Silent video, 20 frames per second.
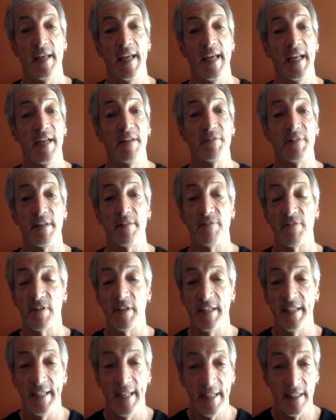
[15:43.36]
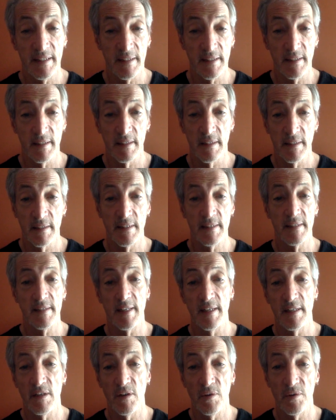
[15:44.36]
And if they forget to
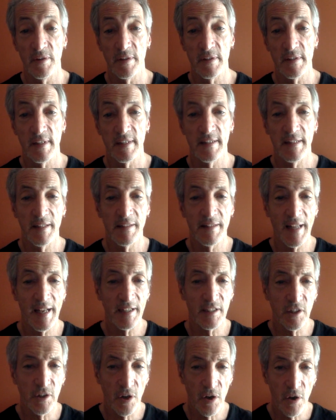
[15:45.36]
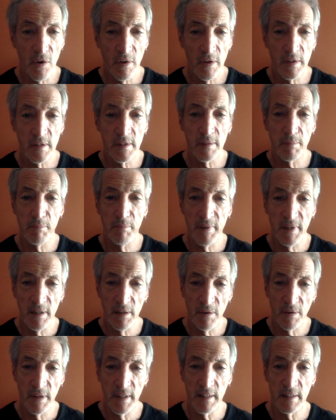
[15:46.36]
send notice, then that current
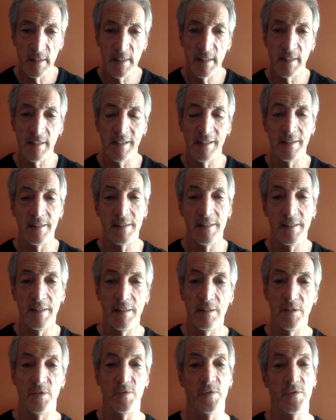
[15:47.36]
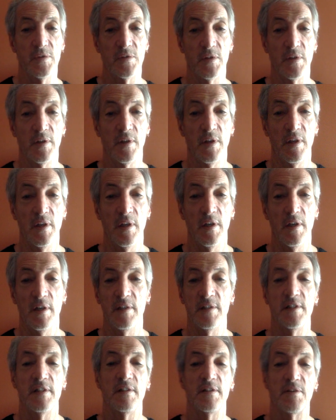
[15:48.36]
period continues
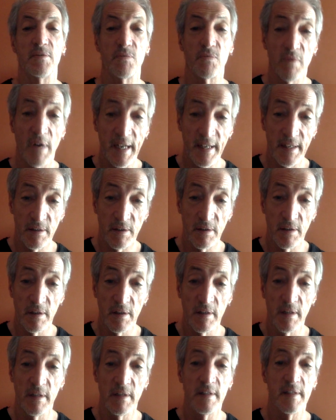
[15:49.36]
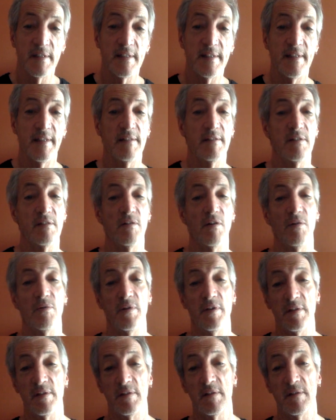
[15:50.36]
until the writer sends a
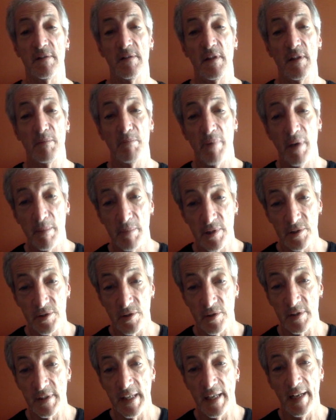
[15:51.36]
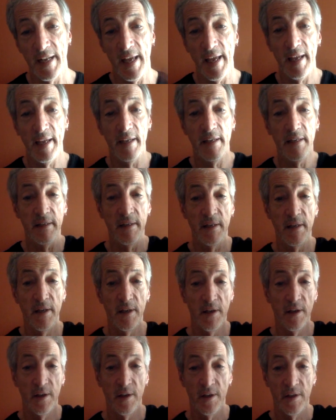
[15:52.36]
notice to the publisher saying, hey,
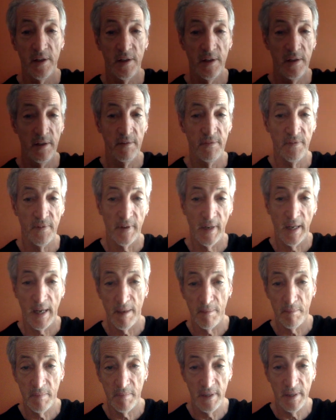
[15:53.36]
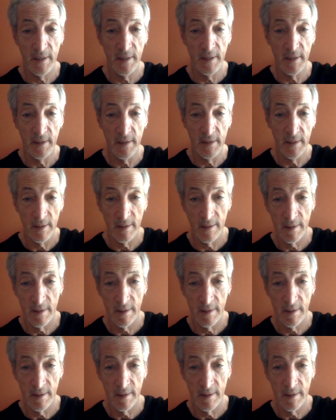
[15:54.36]
you forgot me.